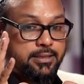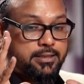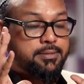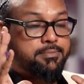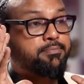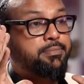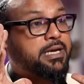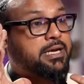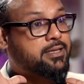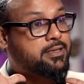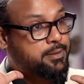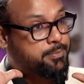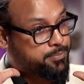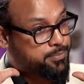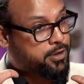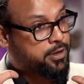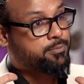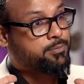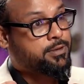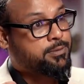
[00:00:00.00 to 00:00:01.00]
The bigger the
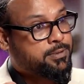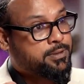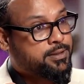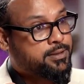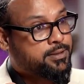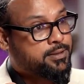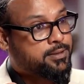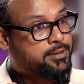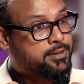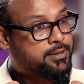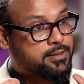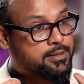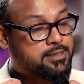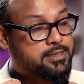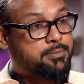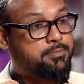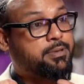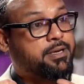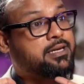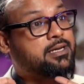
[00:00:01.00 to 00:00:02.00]
problem,
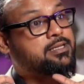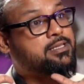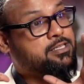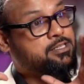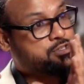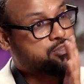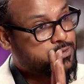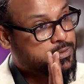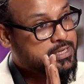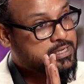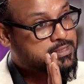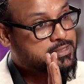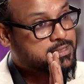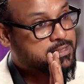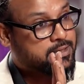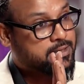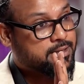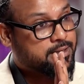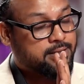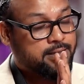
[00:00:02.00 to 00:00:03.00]
the bigger the stress,
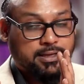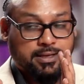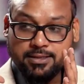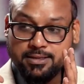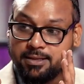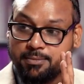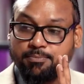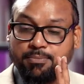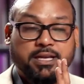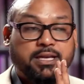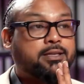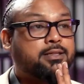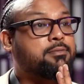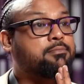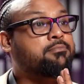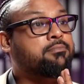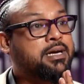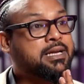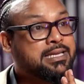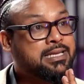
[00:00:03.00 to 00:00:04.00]
the bigger the
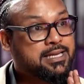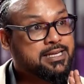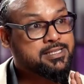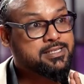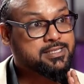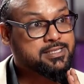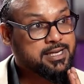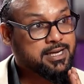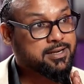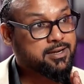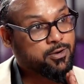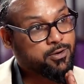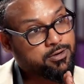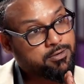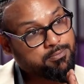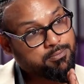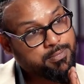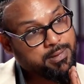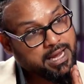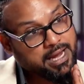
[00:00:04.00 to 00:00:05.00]
money is stuck on
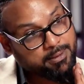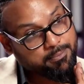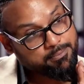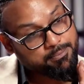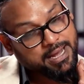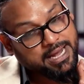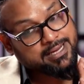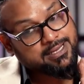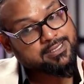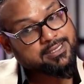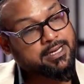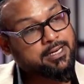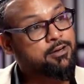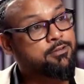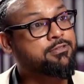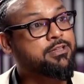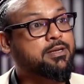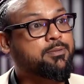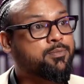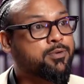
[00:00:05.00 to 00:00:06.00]
backside
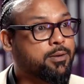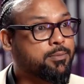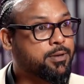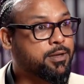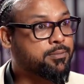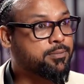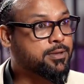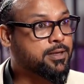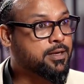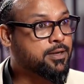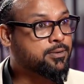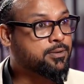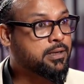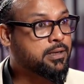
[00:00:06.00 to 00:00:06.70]
of that problem, you know?